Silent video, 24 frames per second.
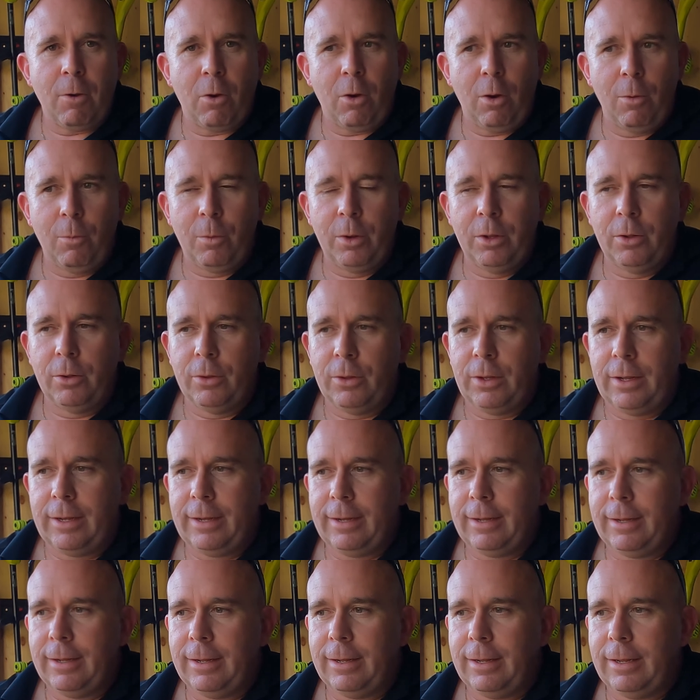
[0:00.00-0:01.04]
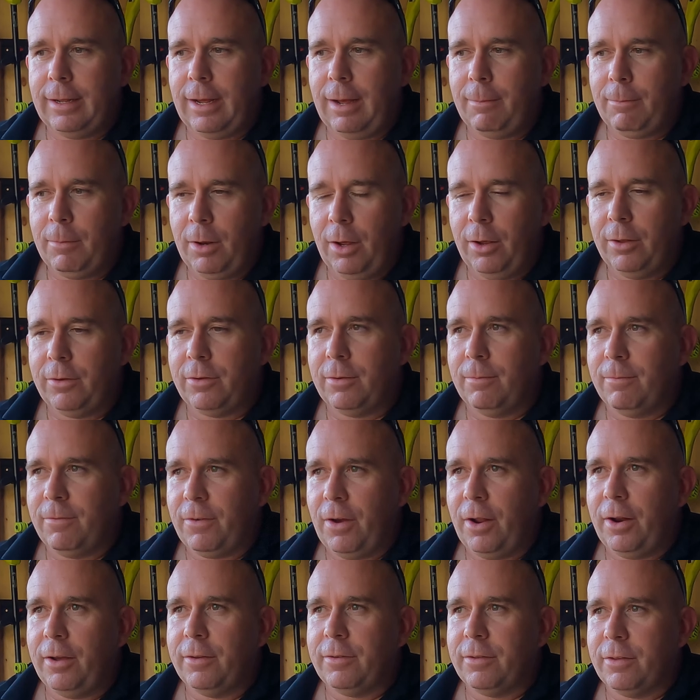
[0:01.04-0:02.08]
I will upload some
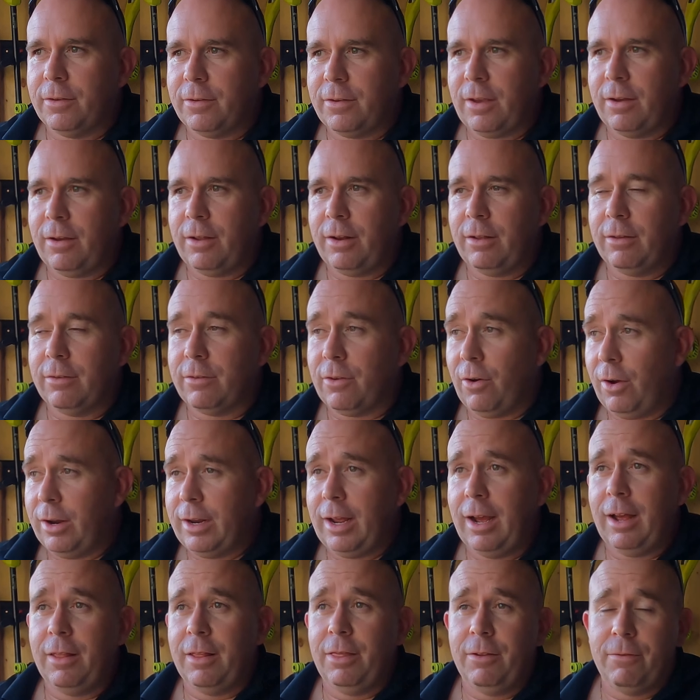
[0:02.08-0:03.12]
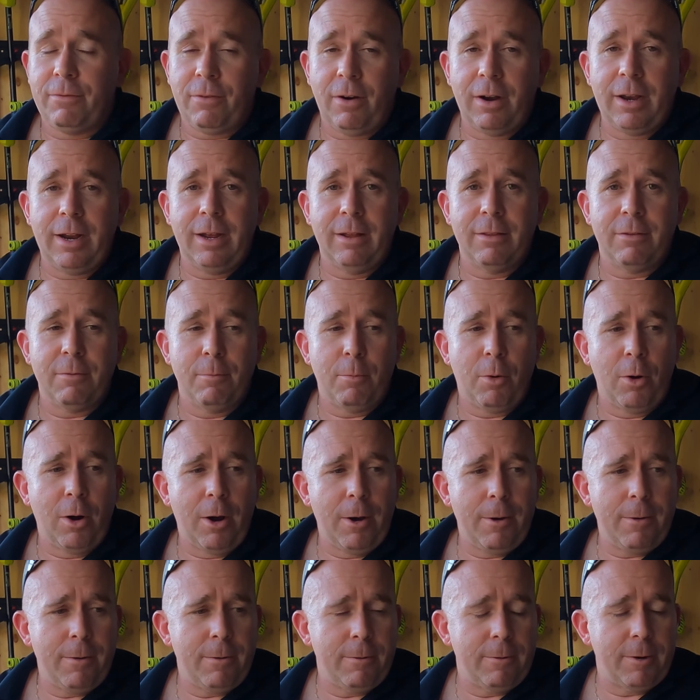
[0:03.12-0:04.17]
photos of the side yard and the front yard
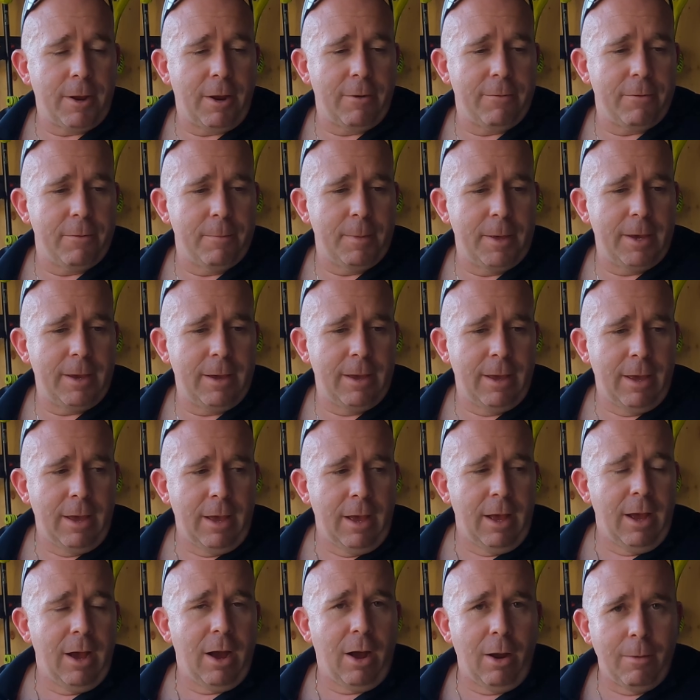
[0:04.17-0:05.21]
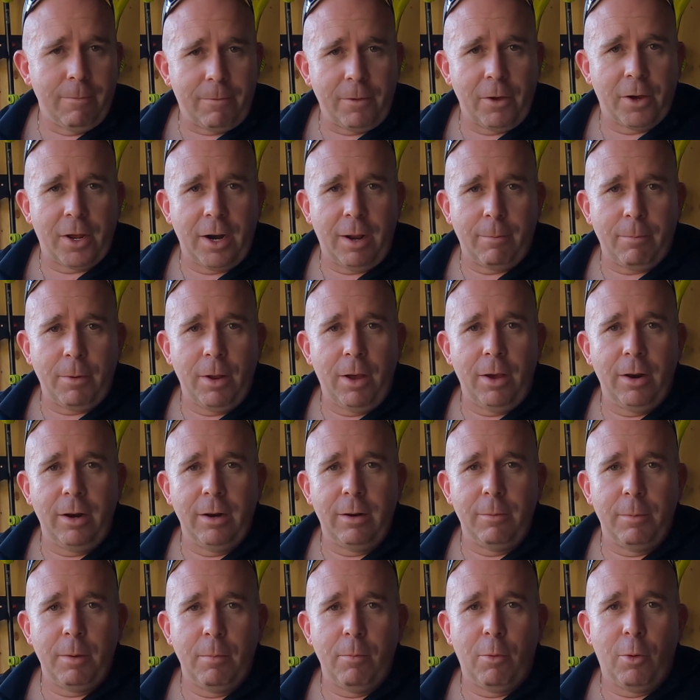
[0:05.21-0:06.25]
tomorrow and go from there. Hopefully I can upload a
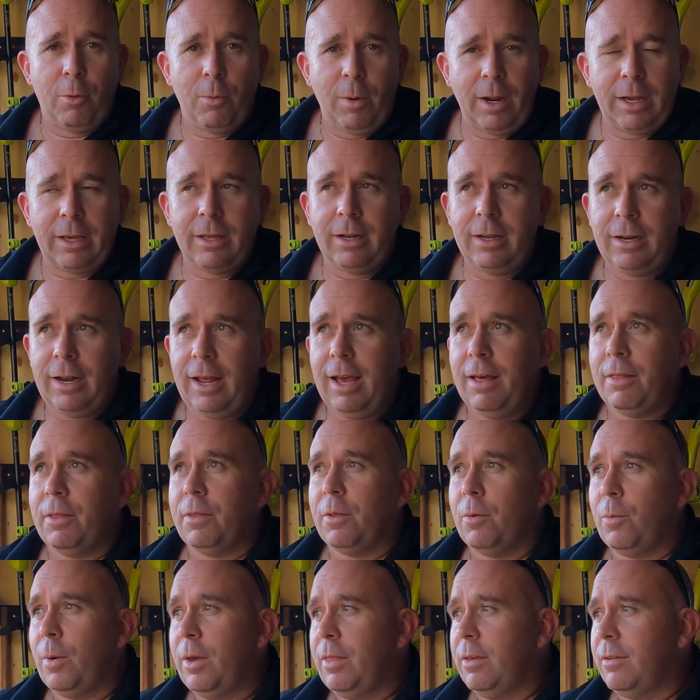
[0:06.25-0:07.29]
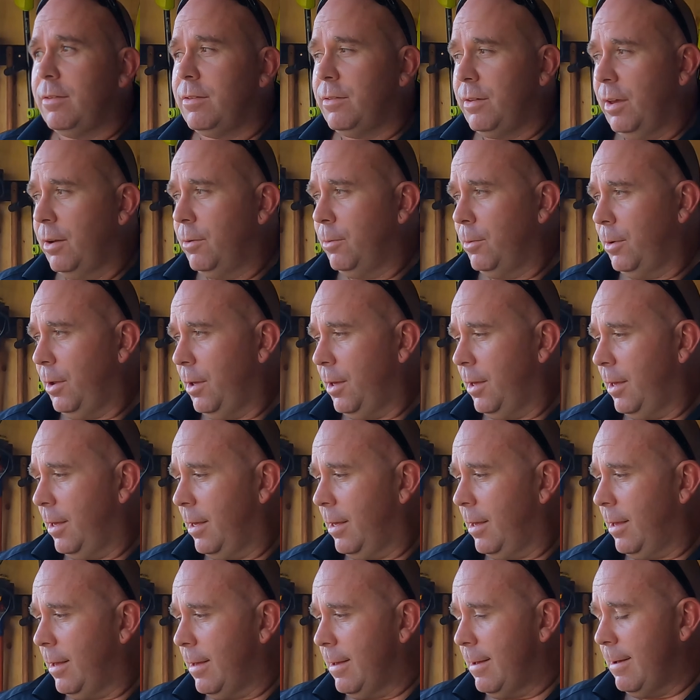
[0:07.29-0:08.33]
little bit more regularly now that the weather's settled.
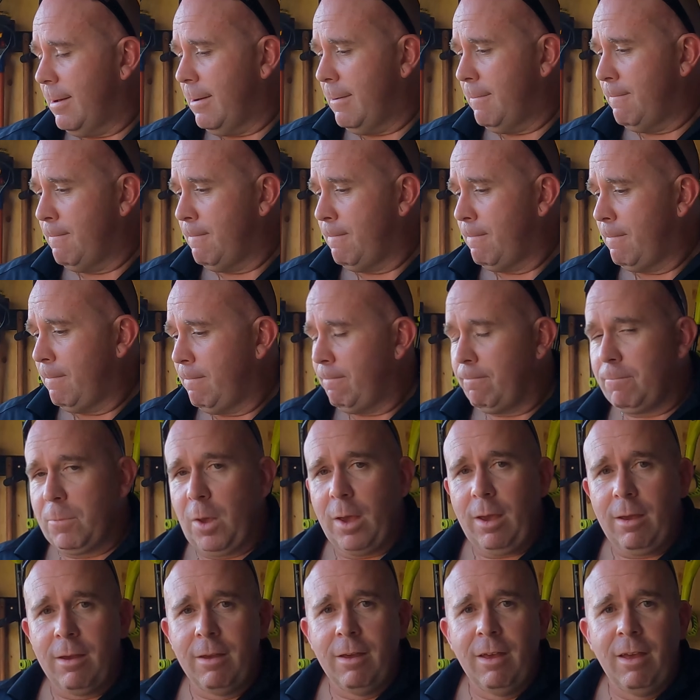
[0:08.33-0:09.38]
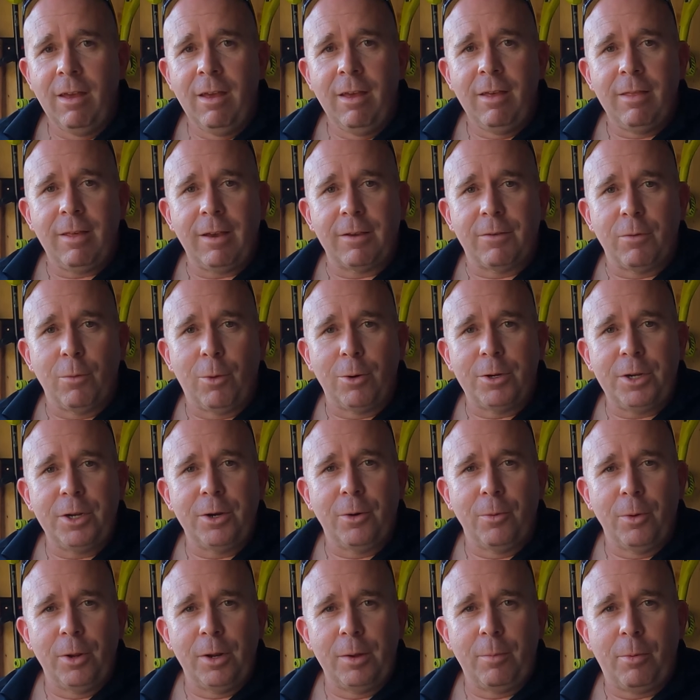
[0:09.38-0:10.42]
Yeah, thanks for
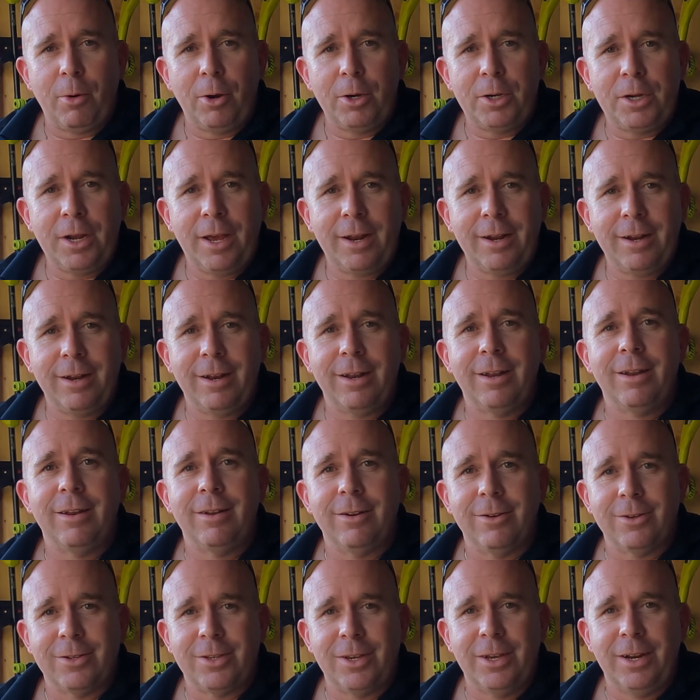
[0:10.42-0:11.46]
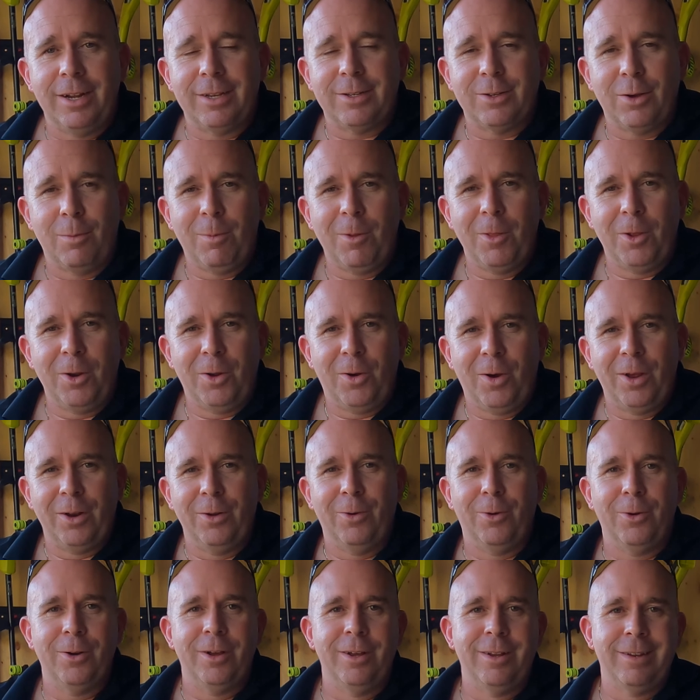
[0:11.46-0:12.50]
watching. I really appreciate it. I'll see you next time on the Lion
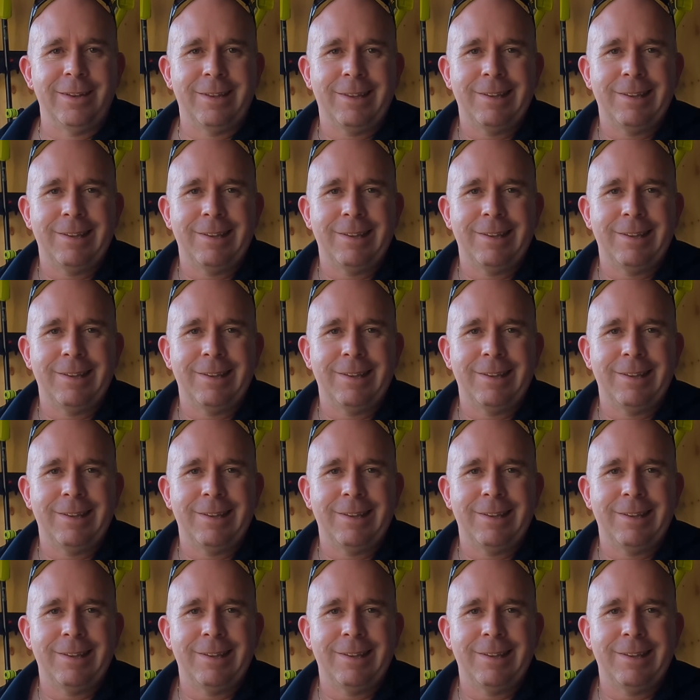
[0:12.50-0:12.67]
Lawn.